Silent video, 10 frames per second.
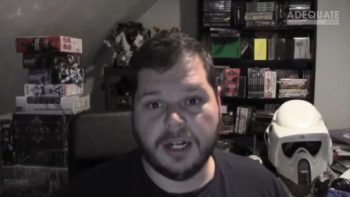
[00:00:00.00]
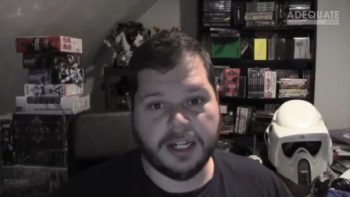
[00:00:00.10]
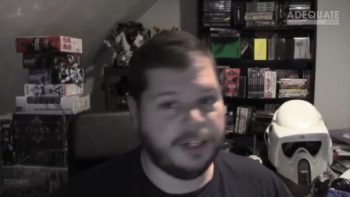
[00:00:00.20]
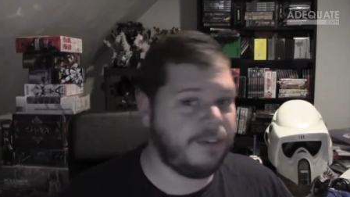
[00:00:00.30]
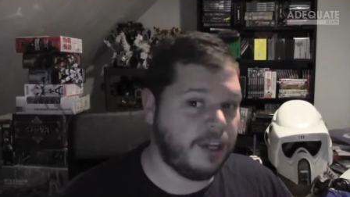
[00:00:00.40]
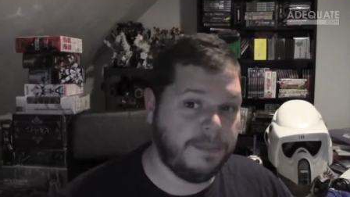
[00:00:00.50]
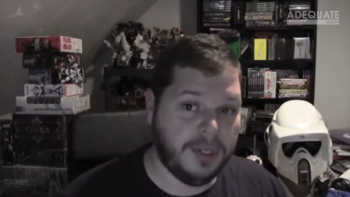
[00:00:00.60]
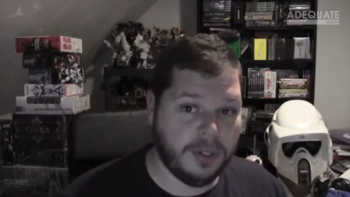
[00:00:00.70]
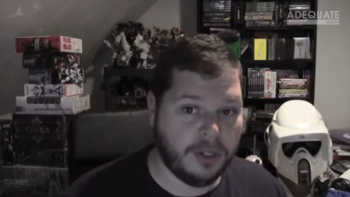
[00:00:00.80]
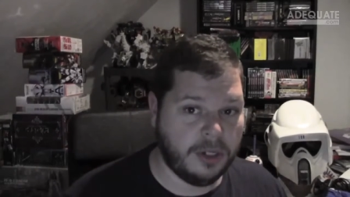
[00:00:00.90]
a different
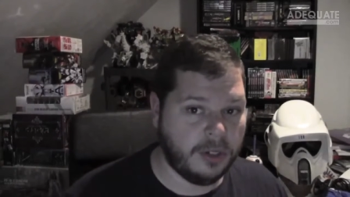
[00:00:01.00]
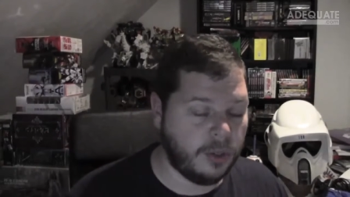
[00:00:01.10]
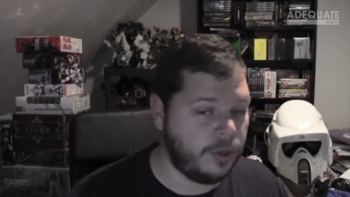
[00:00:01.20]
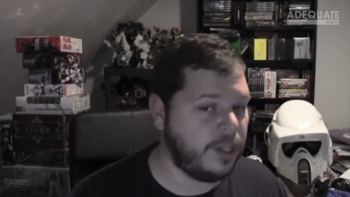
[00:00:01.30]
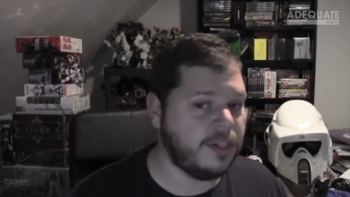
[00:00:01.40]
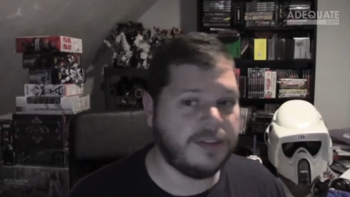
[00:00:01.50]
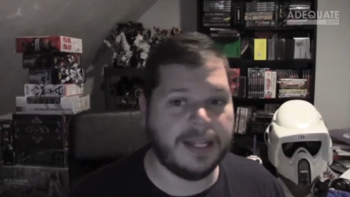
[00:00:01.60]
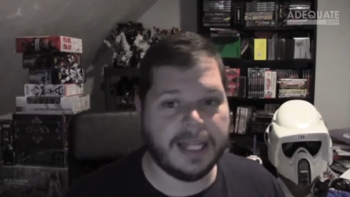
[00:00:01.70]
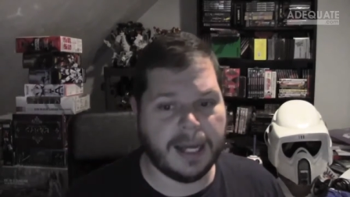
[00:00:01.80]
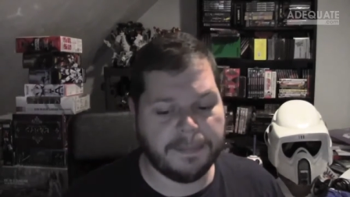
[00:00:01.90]
computer or things
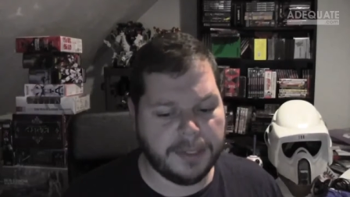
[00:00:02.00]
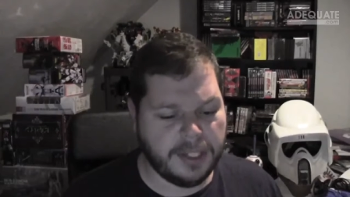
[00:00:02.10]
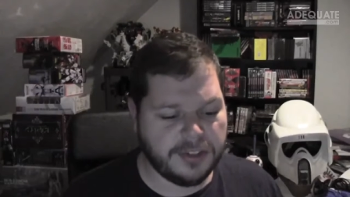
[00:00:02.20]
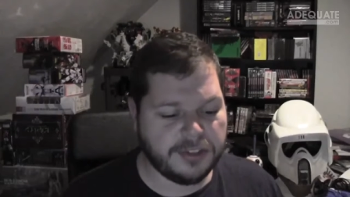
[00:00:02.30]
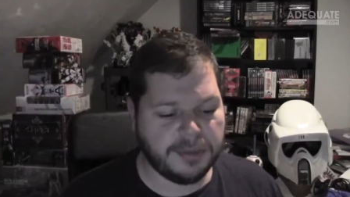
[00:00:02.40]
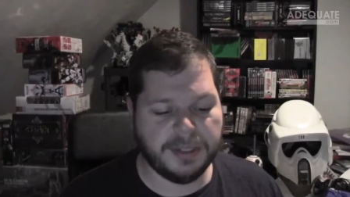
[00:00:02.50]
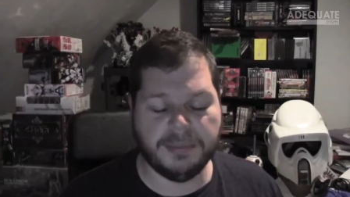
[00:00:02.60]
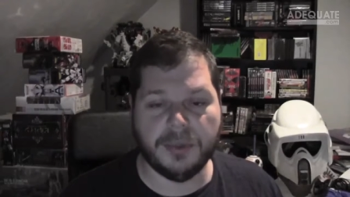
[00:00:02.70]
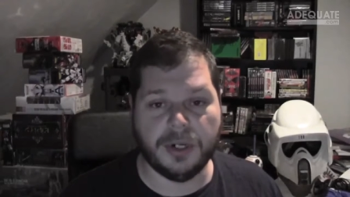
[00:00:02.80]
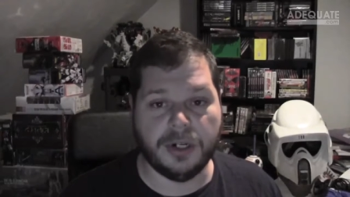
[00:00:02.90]
like that, but these are some of
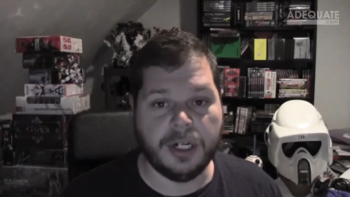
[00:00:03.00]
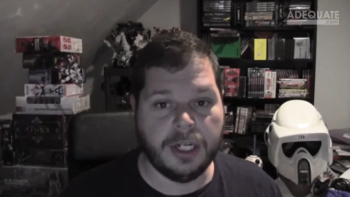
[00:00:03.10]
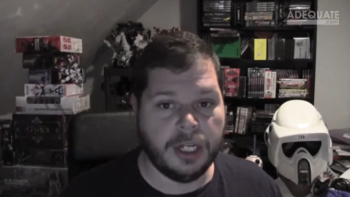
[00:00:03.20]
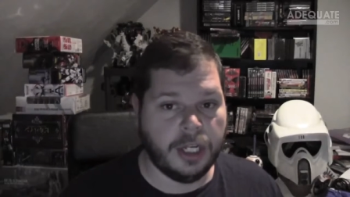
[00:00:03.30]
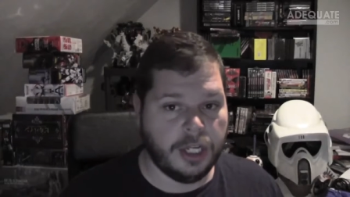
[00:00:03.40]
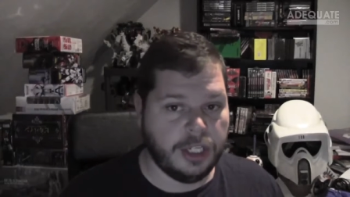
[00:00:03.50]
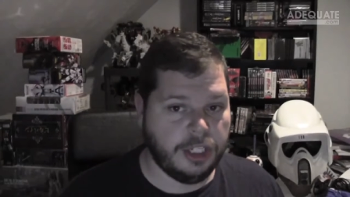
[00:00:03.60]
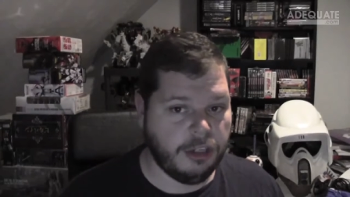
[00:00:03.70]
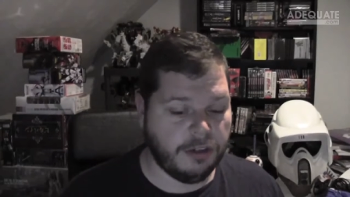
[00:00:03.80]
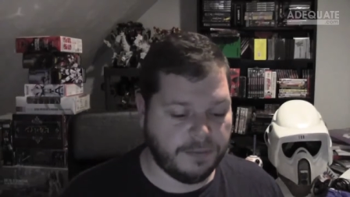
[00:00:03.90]
the more
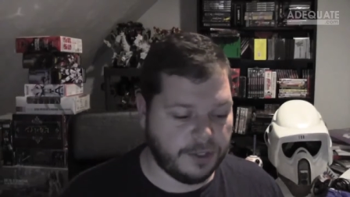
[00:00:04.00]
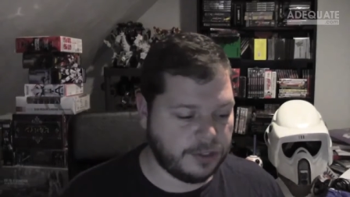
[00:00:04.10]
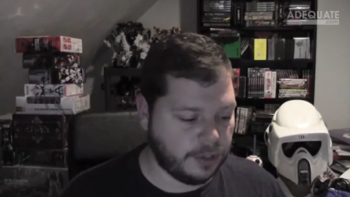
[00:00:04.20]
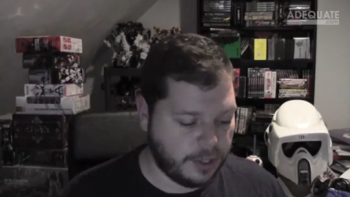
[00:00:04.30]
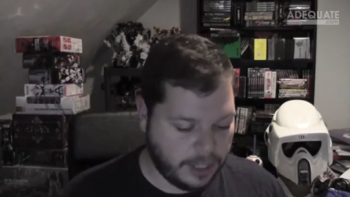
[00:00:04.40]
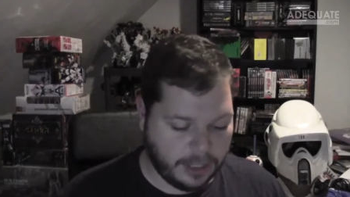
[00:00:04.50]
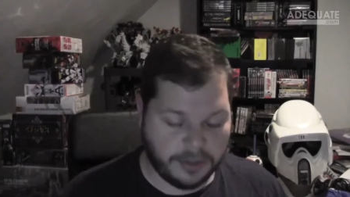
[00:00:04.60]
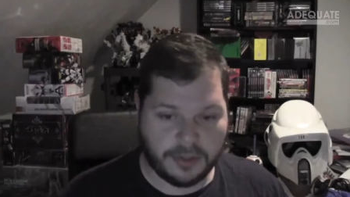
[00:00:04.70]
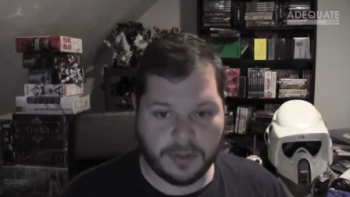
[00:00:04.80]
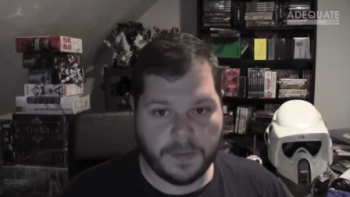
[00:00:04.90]
universal
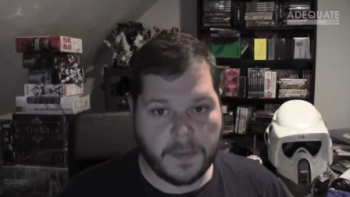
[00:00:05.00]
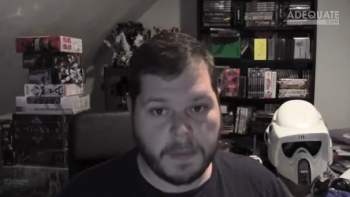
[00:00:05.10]
things.